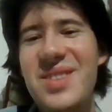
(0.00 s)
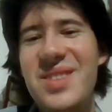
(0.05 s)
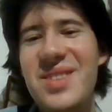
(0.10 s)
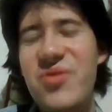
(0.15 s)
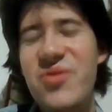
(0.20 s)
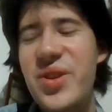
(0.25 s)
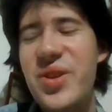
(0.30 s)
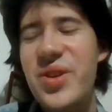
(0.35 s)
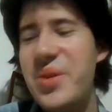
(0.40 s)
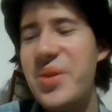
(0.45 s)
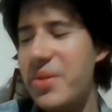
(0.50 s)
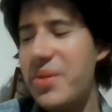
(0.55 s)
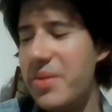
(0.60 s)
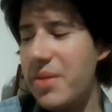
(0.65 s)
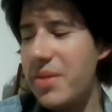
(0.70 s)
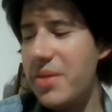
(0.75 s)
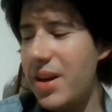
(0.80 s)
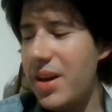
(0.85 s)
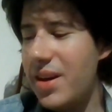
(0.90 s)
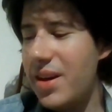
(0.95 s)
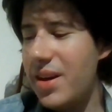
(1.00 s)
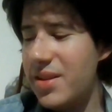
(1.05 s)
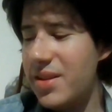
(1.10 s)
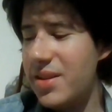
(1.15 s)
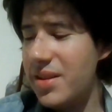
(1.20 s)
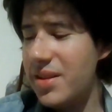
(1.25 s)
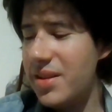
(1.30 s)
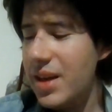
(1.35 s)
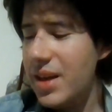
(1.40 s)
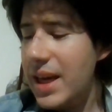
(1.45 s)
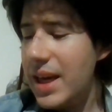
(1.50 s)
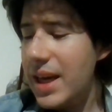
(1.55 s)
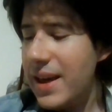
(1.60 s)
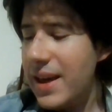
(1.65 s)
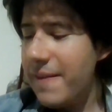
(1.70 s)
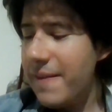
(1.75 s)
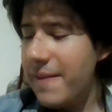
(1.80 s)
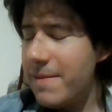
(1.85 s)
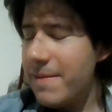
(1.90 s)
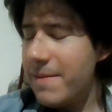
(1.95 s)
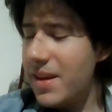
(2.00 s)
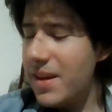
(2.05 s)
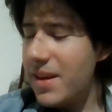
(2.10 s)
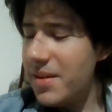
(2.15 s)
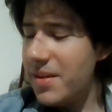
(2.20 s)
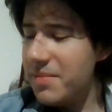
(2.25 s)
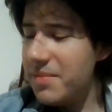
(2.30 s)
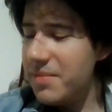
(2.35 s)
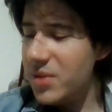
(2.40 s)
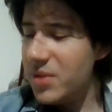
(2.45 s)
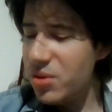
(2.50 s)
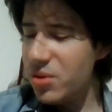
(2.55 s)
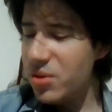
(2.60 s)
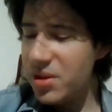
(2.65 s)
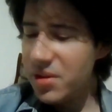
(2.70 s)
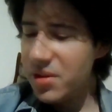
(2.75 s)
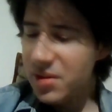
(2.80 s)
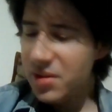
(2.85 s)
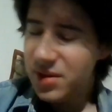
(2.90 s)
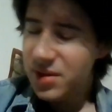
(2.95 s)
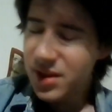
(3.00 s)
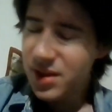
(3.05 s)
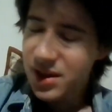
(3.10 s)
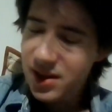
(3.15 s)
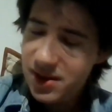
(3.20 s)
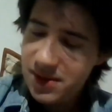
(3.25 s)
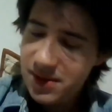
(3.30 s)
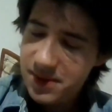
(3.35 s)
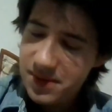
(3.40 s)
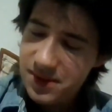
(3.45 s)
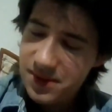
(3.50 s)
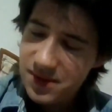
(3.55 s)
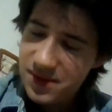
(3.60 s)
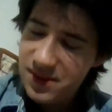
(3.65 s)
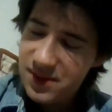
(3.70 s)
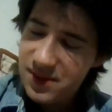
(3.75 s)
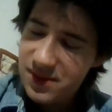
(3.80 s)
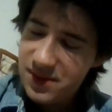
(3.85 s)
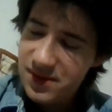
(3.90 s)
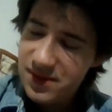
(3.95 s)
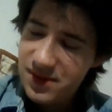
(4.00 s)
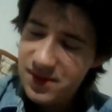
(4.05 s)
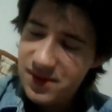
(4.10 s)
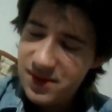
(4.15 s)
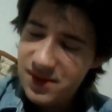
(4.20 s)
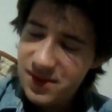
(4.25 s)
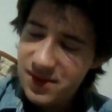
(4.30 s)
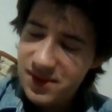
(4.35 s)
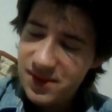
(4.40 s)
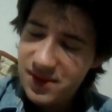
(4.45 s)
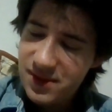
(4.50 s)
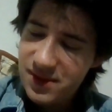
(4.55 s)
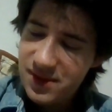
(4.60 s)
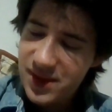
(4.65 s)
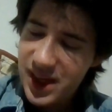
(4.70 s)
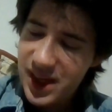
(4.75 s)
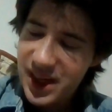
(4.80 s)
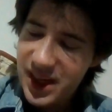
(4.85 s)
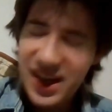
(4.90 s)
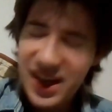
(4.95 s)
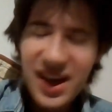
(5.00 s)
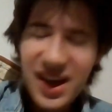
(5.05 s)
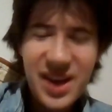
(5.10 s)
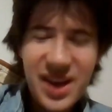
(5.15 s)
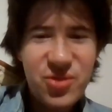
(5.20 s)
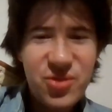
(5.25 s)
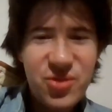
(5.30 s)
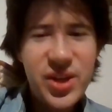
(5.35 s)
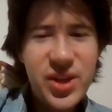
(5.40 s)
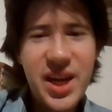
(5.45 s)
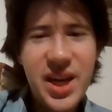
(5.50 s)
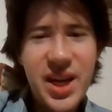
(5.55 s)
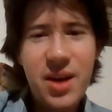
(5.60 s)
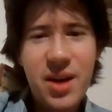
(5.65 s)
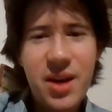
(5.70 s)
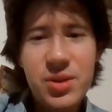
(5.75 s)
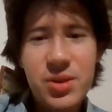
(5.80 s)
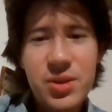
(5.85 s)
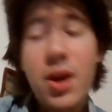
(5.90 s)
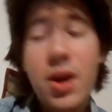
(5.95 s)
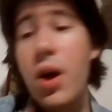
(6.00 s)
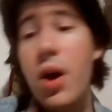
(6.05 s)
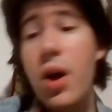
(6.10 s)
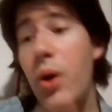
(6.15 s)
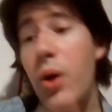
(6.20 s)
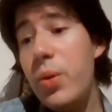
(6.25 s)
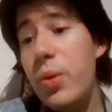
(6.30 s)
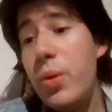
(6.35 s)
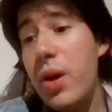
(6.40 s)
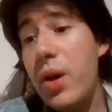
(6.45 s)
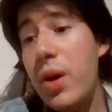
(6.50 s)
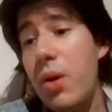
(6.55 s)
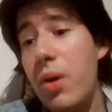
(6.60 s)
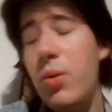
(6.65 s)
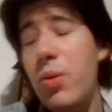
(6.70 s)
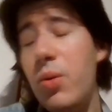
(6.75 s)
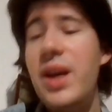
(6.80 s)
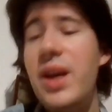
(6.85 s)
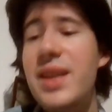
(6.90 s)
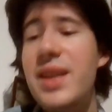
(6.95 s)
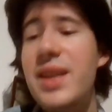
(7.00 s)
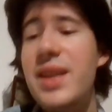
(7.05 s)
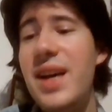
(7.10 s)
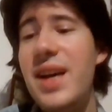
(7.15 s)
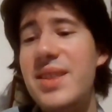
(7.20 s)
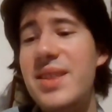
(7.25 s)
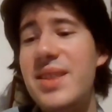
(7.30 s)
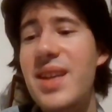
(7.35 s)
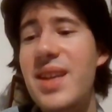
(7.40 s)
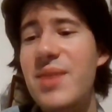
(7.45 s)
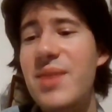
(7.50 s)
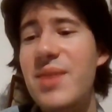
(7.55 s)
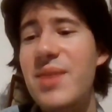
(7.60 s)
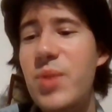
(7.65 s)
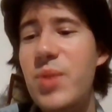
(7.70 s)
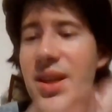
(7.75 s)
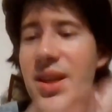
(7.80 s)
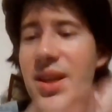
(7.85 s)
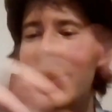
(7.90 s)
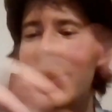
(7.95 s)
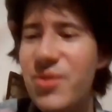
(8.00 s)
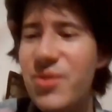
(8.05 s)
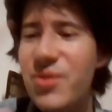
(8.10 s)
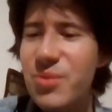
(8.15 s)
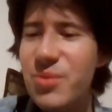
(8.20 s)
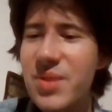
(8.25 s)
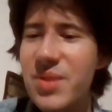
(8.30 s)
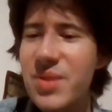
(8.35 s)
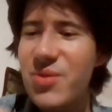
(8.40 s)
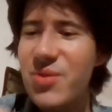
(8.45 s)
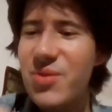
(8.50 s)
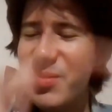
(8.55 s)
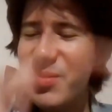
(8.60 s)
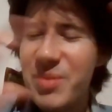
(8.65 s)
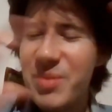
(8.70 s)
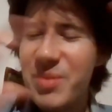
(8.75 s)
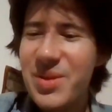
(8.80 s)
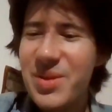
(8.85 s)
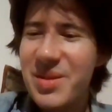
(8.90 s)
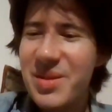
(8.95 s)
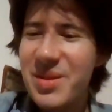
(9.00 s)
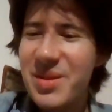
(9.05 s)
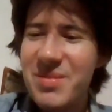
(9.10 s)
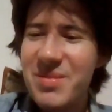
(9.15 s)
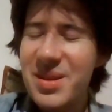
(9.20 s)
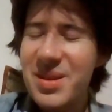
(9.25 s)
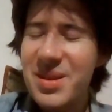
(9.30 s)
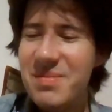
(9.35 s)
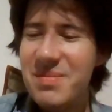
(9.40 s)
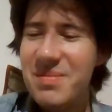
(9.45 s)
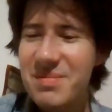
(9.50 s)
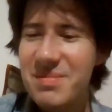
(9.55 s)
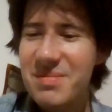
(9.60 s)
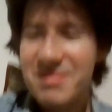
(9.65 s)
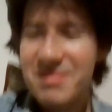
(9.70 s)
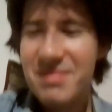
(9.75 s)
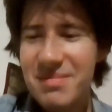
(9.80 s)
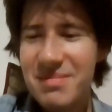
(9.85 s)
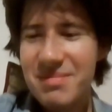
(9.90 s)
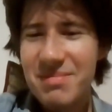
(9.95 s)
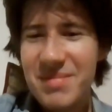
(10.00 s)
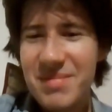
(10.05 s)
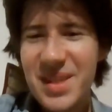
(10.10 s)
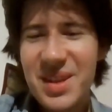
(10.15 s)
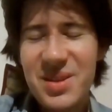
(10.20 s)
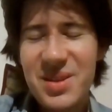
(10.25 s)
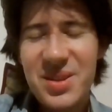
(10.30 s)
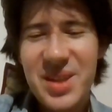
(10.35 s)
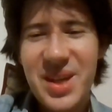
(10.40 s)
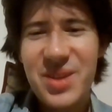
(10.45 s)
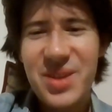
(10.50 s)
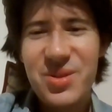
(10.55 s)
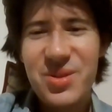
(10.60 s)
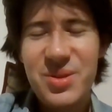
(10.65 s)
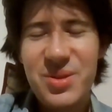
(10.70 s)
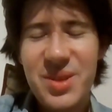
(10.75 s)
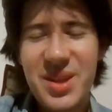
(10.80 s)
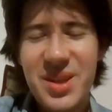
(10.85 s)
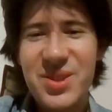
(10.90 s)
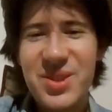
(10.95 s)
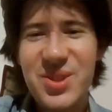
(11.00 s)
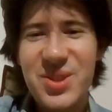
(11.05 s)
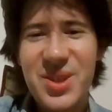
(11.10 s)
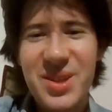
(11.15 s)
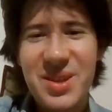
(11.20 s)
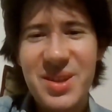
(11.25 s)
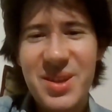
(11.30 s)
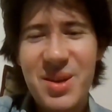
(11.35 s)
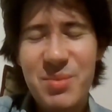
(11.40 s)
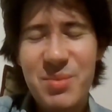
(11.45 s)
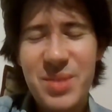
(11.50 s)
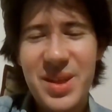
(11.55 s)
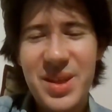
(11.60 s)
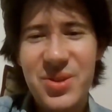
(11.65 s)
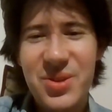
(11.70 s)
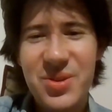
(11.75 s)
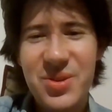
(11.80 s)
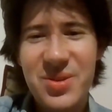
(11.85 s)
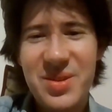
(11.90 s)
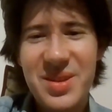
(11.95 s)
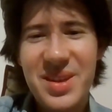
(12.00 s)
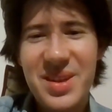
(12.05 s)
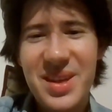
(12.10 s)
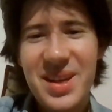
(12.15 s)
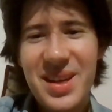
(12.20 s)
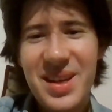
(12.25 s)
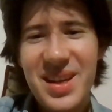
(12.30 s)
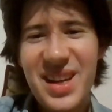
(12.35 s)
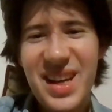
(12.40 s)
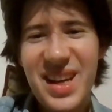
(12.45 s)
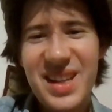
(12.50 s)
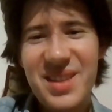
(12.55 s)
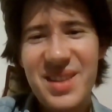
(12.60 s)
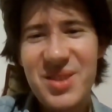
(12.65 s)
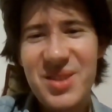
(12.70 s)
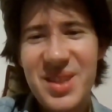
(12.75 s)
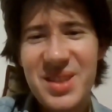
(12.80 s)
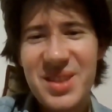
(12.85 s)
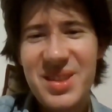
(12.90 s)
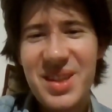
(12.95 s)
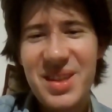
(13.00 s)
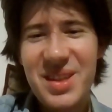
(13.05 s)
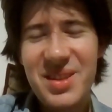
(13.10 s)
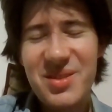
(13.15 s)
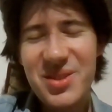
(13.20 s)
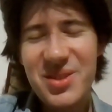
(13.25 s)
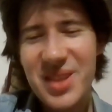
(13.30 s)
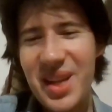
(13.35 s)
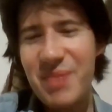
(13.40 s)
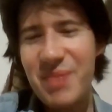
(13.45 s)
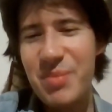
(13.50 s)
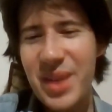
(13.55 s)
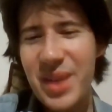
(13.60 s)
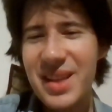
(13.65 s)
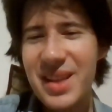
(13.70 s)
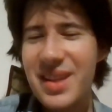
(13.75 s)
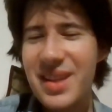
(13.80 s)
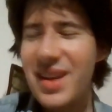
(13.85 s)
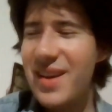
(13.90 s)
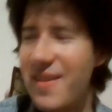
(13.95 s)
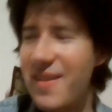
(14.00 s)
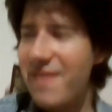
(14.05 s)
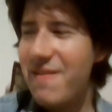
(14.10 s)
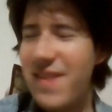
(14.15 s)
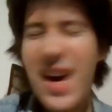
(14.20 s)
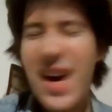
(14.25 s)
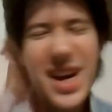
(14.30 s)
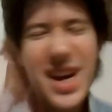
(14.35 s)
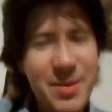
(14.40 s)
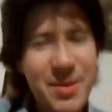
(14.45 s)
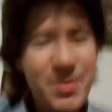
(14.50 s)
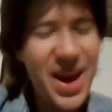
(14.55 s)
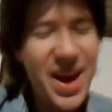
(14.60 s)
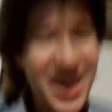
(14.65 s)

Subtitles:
doesn't feature the usual Nick Cage freakouts, although it has that one. If you remember that Nicolas Cage losing his shit compilation, and there's that bit, fuck